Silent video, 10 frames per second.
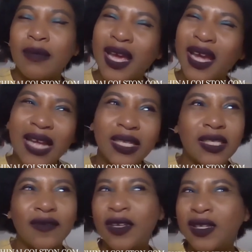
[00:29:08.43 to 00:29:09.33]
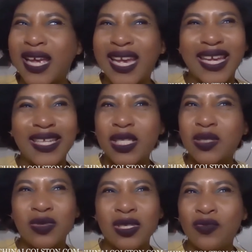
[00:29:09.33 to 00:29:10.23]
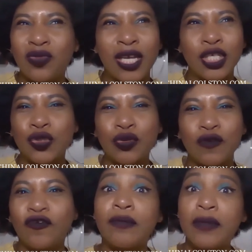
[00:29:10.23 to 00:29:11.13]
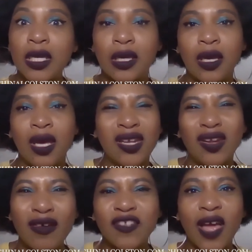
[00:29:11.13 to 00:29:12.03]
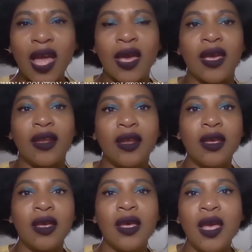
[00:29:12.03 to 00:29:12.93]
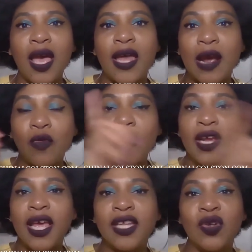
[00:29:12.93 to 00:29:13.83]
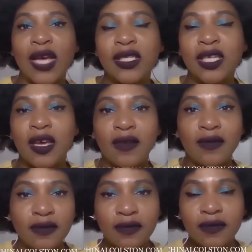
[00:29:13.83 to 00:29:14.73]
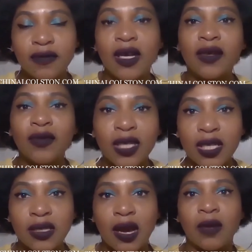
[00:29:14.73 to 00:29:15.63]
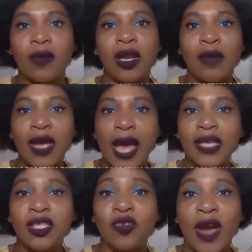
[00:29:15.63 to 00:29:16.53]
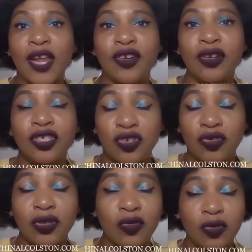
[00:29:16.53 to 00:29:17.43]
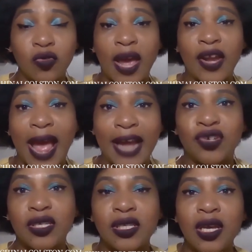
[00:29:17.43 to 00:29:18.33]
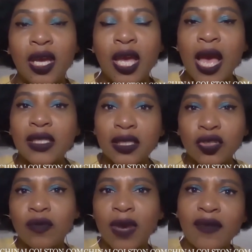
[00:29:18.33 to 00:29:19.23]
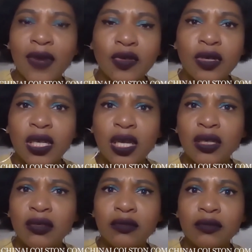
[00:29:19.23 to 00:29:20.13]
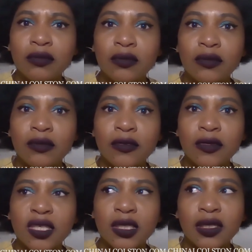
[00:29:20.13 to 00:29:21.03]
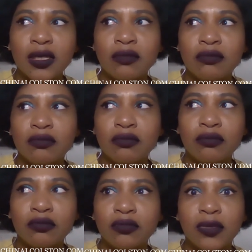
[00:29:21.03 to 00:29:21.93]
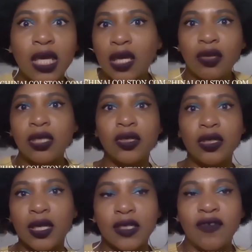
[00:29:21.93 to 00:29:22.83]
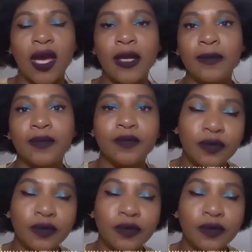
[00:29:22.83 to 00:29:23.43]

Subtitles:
I'm like, I just feel like it just been being true for me. No, it's fine. And I went, and so I said, fuck what he's talking about. Let me ask the writer, actress. I said, do you mind if I do it again? She said, yeah, you can do it again. It's fine.